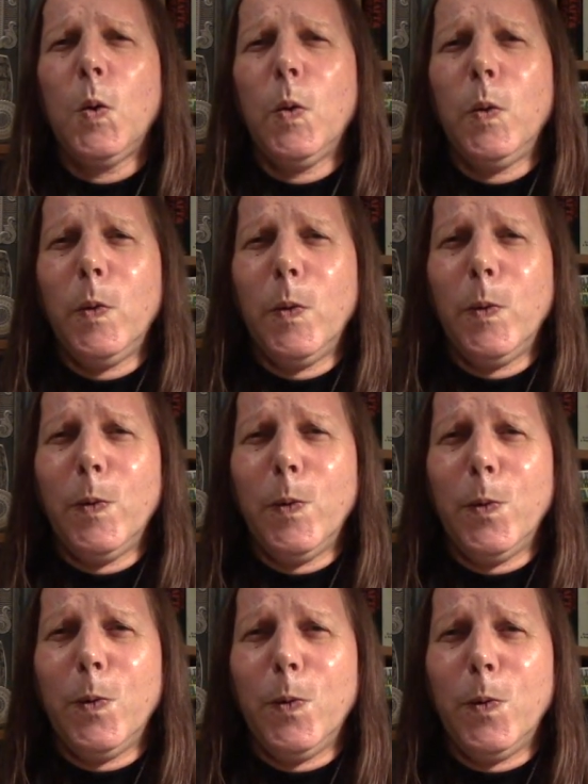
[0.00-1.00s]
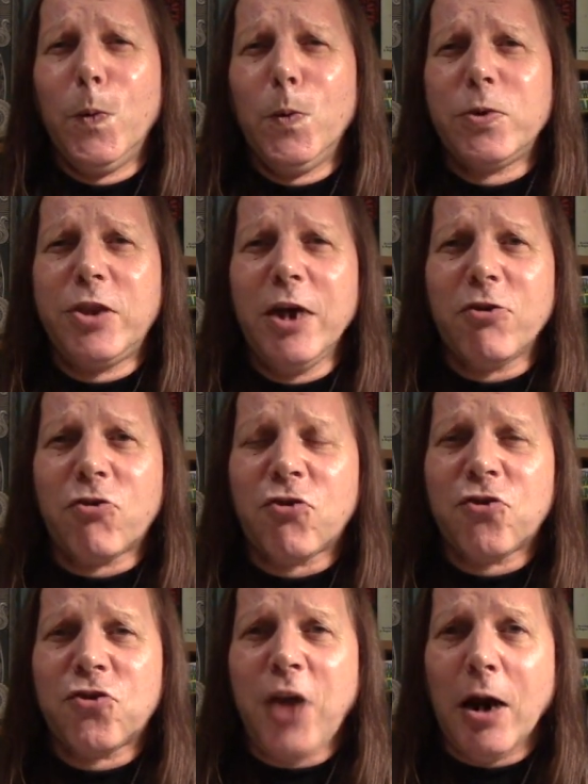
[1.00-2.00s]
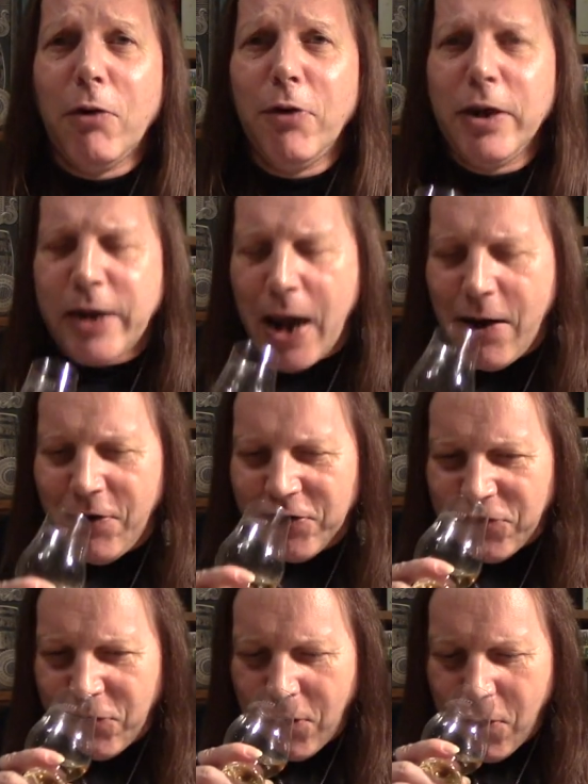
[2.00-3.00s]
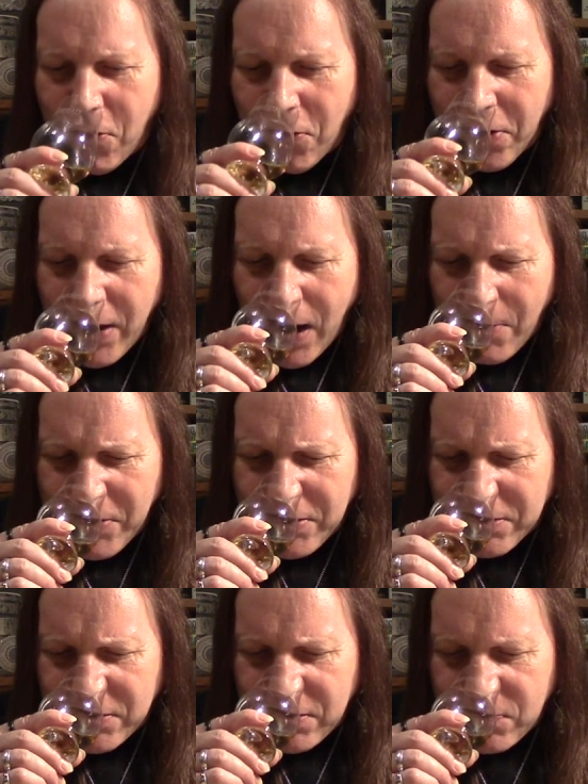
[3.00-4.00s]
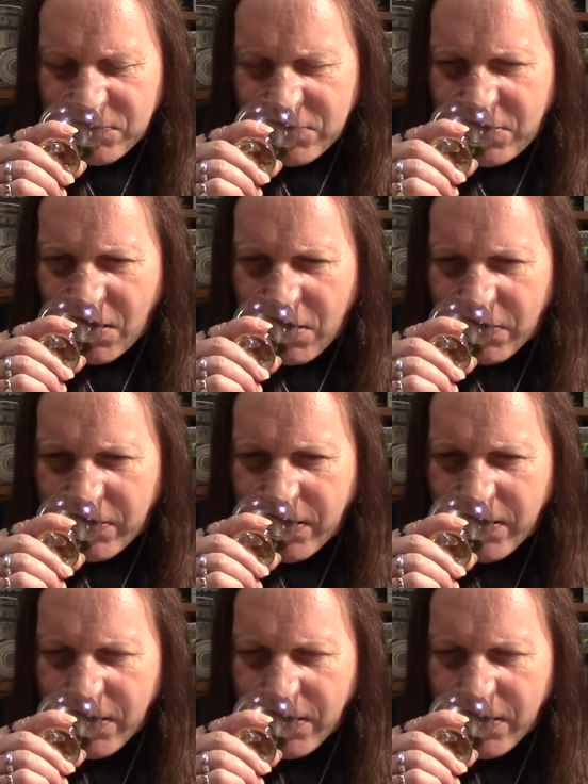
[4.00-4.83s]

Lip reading: Ooh, distillery character ahoy. I mean, God,